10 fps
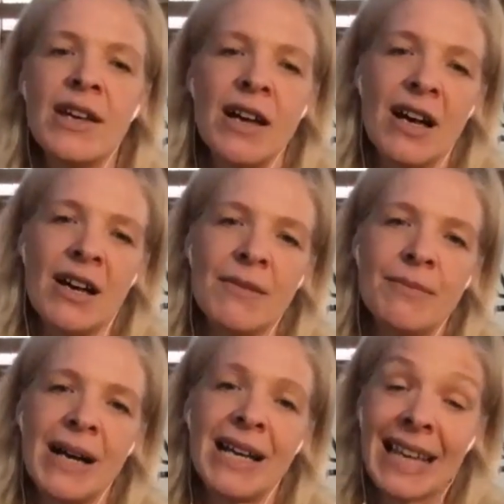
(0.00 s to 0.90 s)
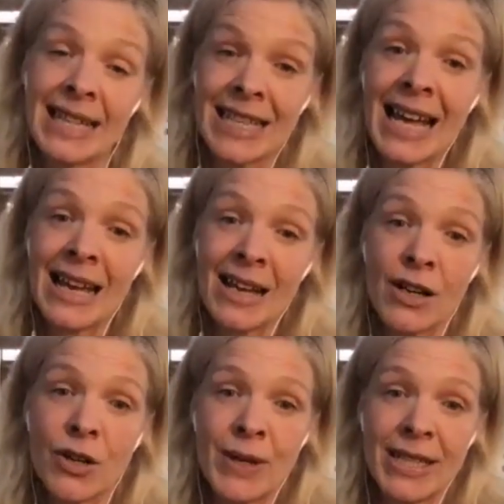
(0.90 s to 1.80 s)
Um, and that's
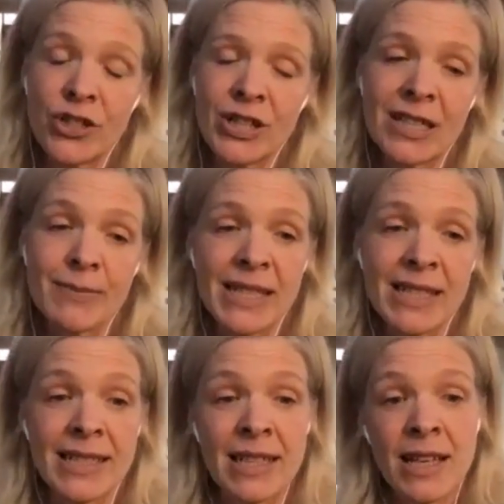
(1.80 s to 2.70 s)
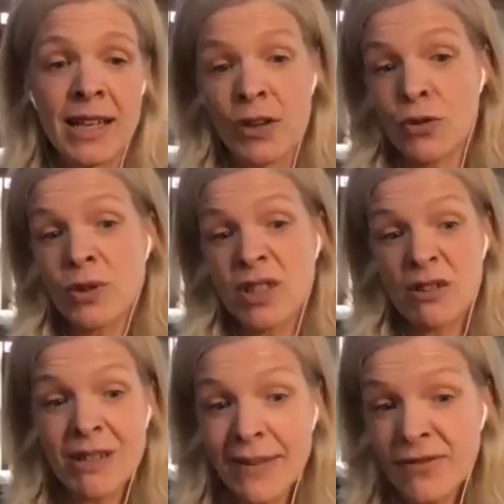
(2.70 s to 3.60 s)
how it's transmitted. It also
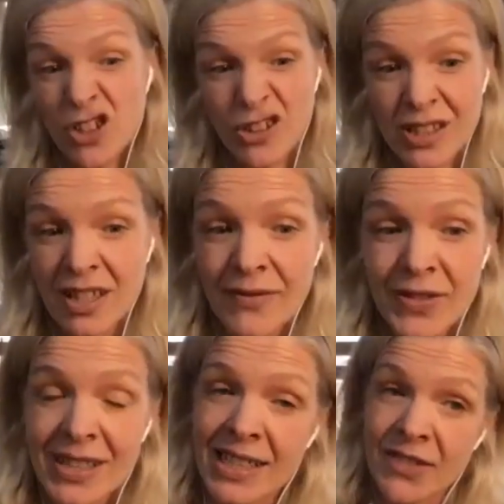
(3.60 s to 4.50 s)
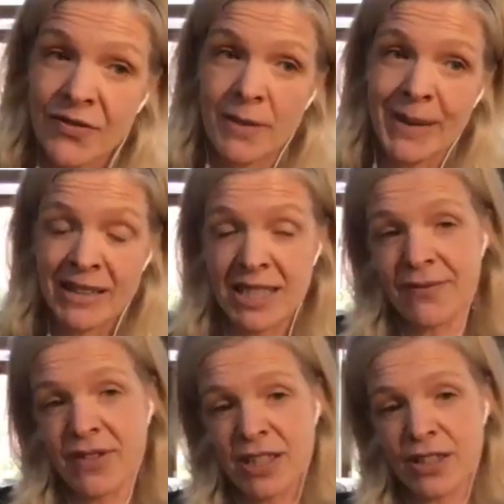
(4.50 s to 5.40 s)
lives on surfaces for about
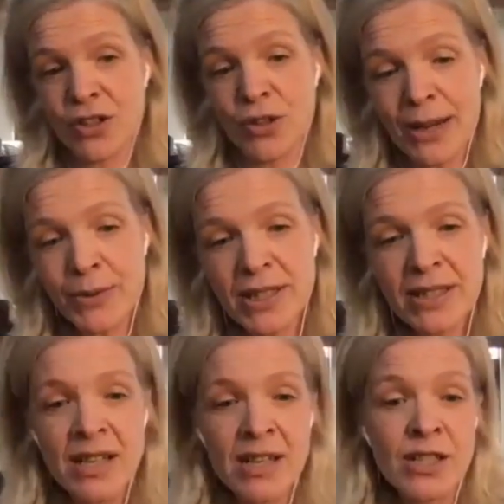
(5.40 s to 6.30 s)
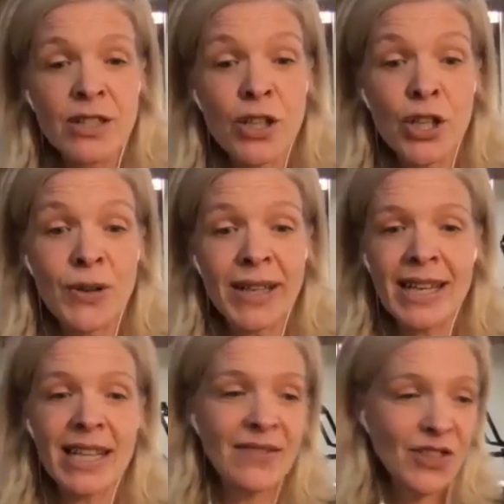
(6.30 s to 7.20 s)
72 hours so
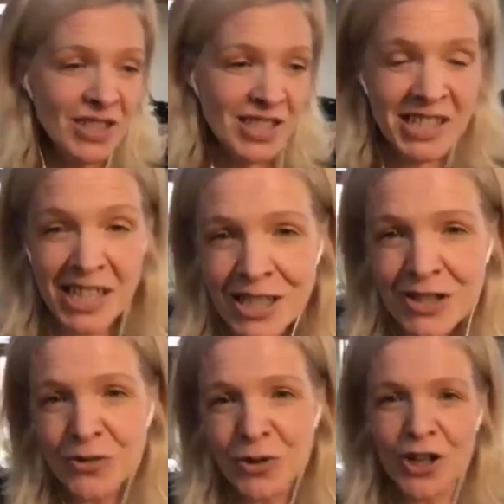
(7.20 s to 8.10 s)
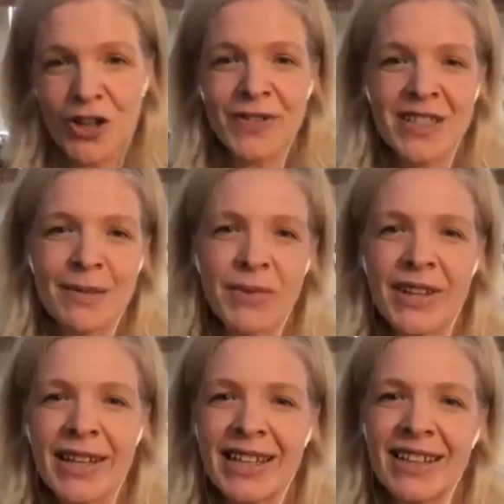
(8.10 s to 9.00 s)
again, if you'd sneezed all over
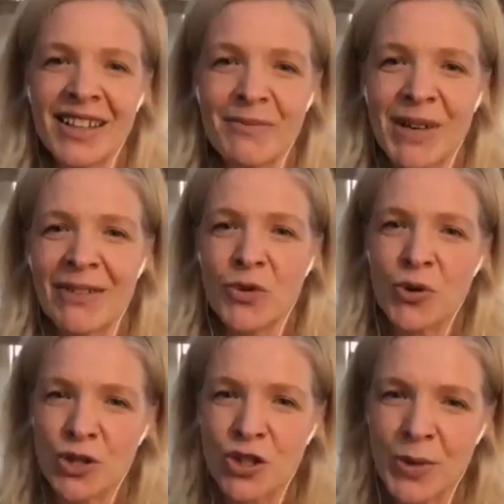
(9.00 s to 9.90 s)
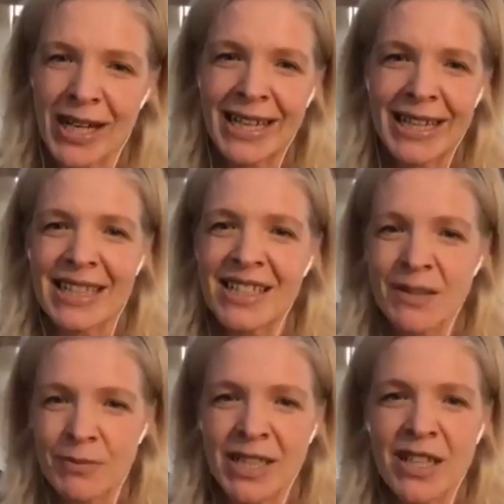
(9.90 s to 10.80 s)
something um, and walked away, and then
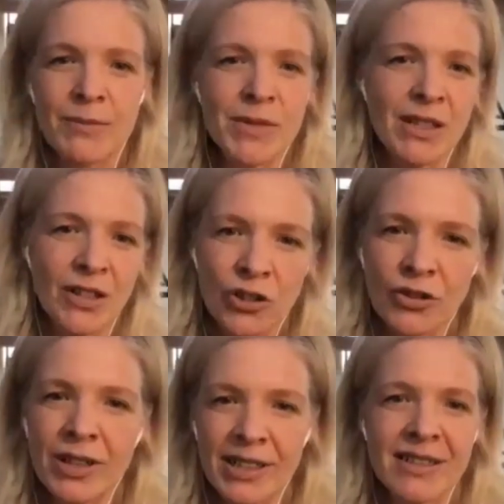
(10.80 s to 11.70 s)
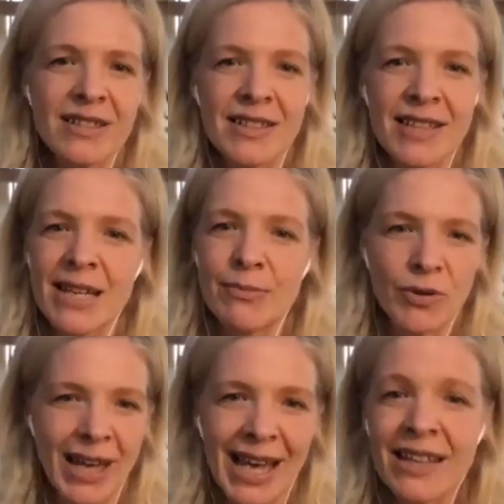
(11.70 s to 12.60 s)
somebody comes along and they
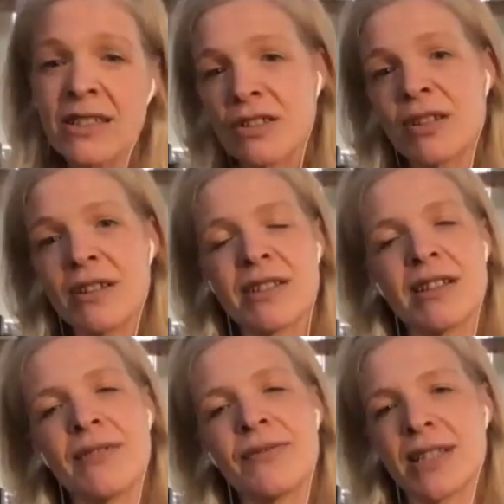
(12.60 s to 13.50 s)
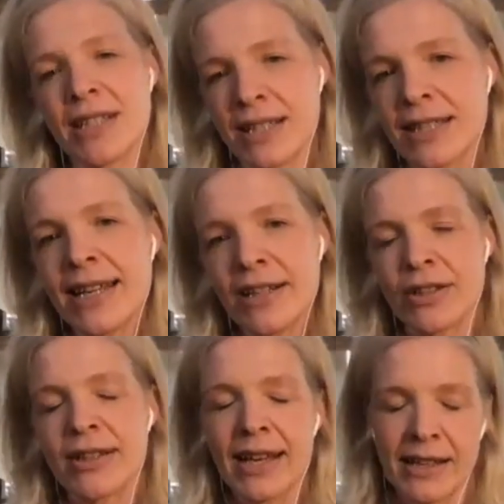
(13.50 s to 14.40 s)
put their hands on those surfaces, they
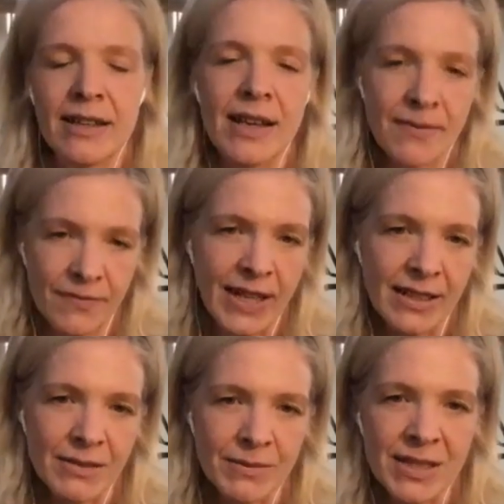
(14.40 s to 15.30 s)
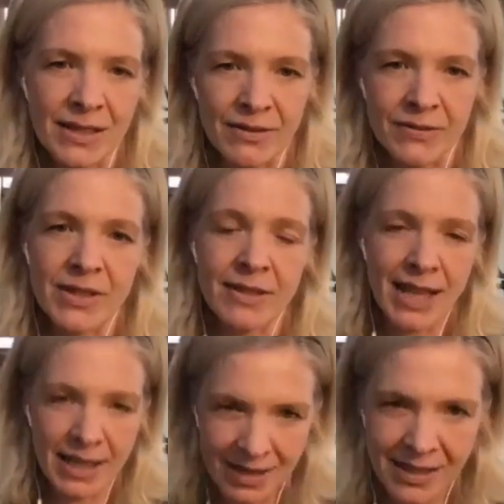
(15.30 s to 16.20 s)
could then infect themselves. So
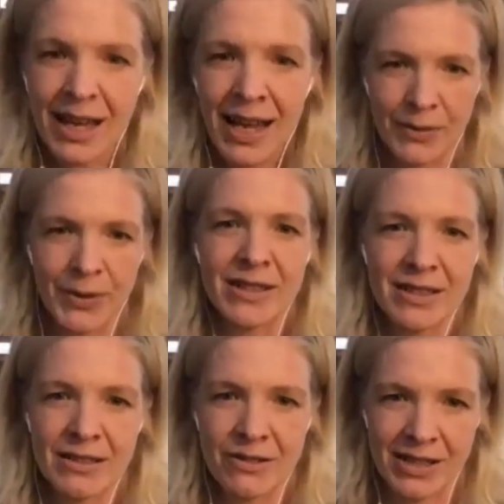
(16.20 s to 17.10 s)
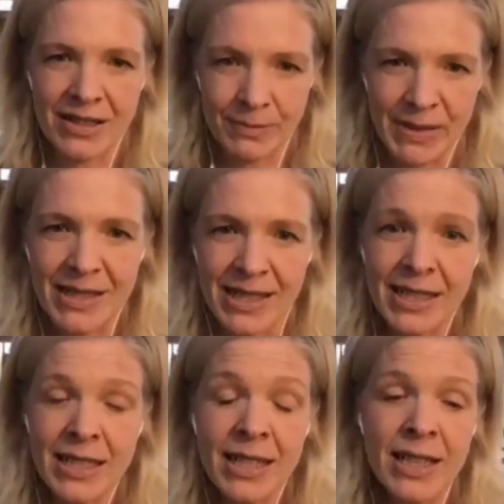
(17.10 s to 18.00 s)
that's how it's
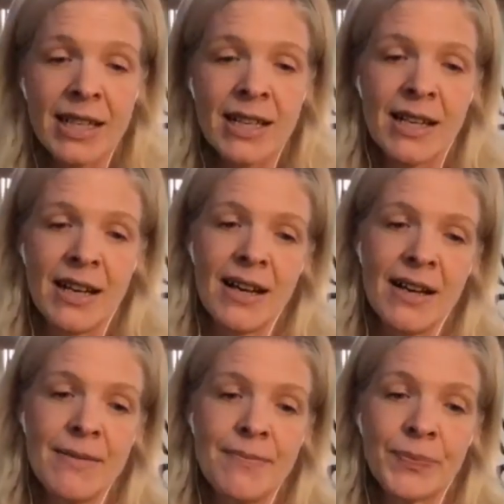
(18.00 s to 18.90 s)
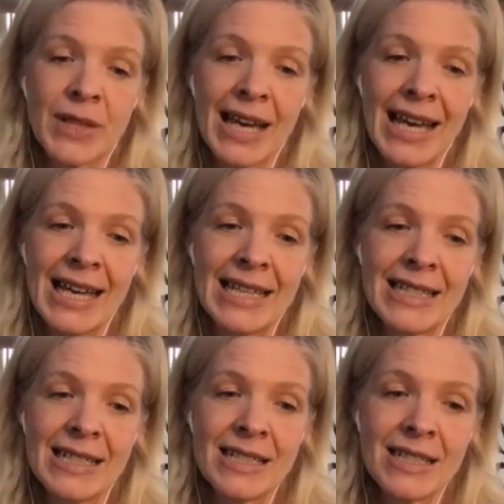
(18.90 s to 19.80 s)
transmitted. Um,
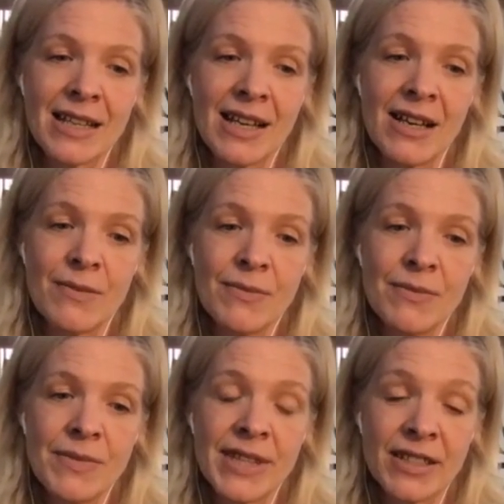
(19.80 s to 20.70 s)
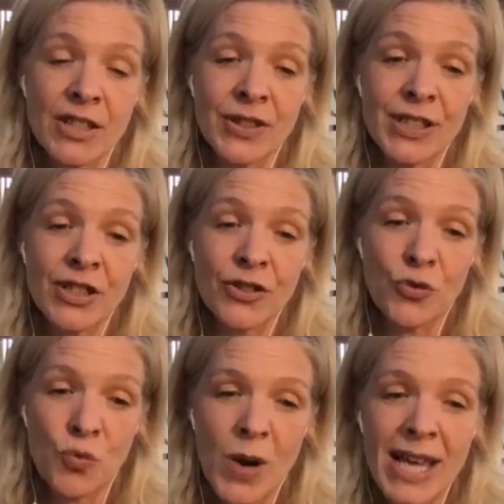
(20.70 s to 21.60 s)
and um, the, so, so
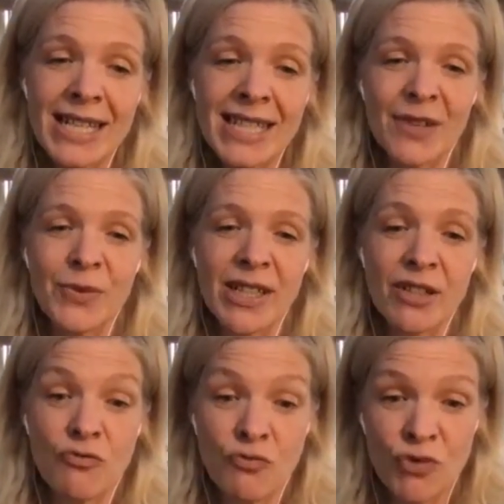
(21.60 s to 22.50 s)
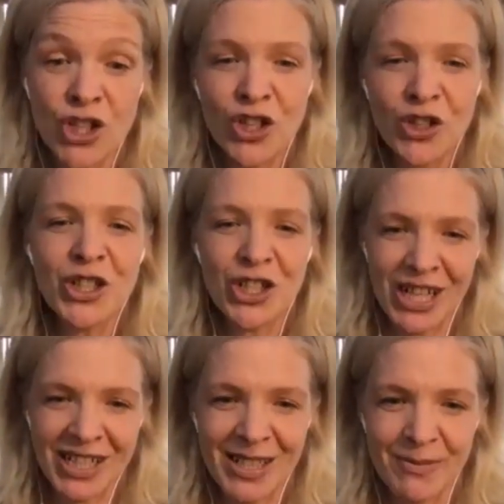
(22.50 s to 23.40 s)
the ways that we can reduce
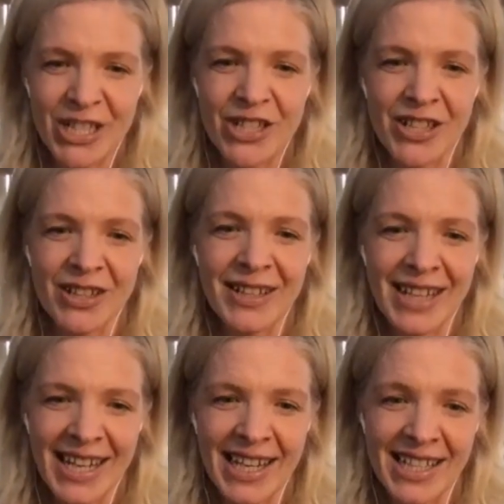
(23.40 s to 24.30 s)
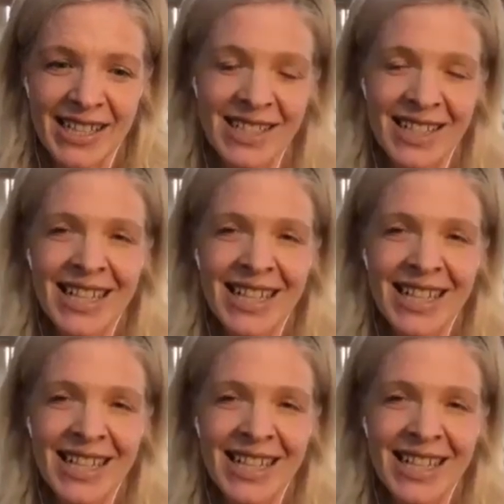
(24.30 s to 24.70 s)
transmission is